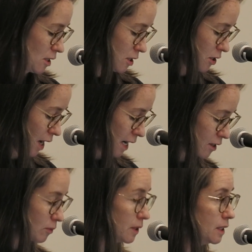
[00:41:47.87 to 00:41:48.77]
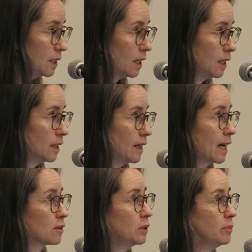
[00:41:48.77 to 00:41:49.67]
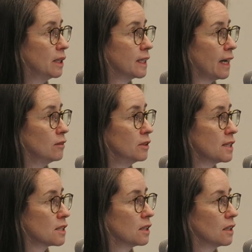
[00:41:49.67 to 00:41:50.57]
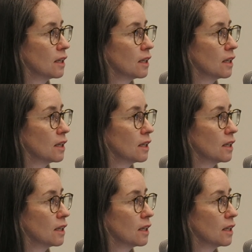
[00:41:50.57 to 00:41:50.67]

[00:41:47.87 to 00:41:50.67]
So how can we mitigate risk?